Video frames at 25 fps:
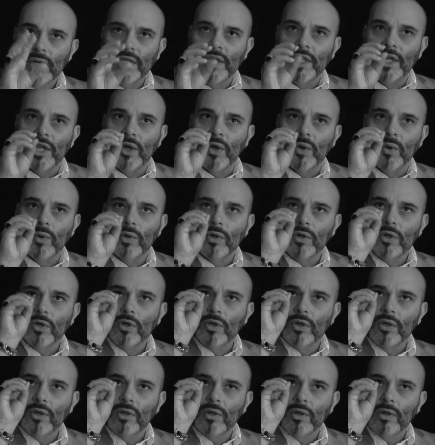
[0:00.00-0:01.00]
you know,
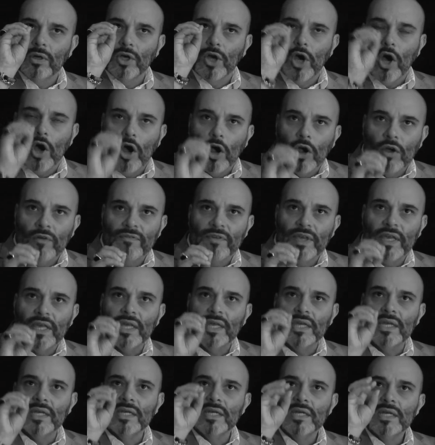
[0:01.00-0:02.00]

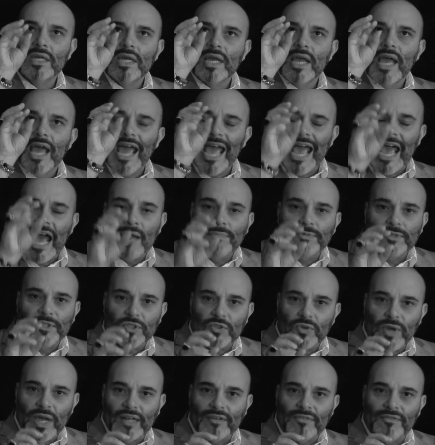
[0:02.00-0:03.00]
carving,
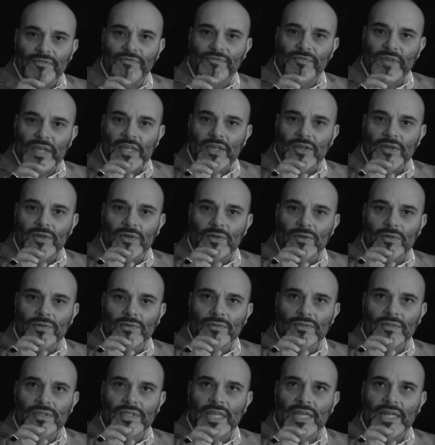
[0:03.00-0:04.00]
abstract feel
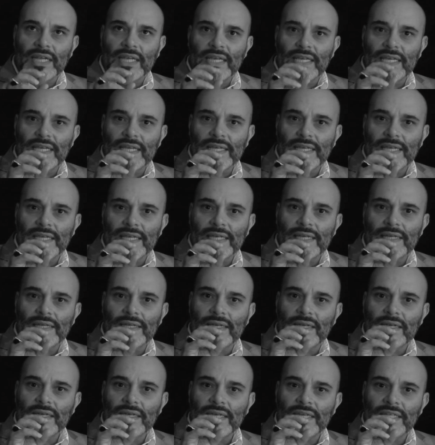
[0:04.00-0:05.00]
that he he
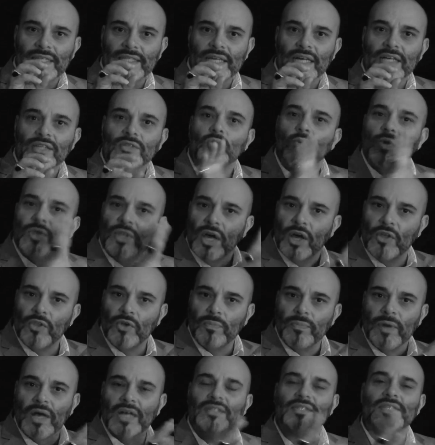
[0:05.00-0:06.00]
he does with the
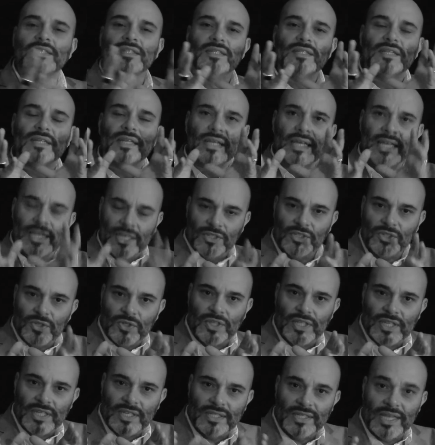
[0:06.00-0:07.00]
other boxes into
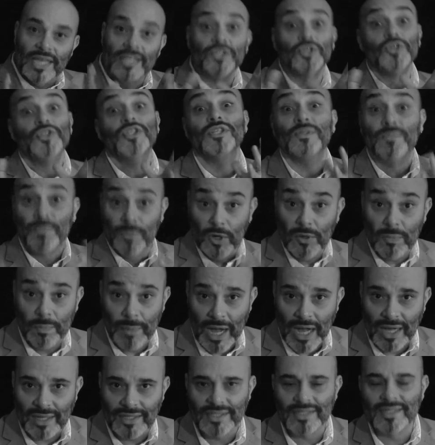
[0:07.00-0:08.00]
the into this book
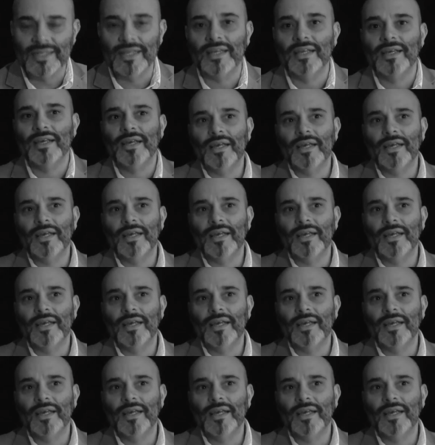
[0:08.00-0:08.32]
box.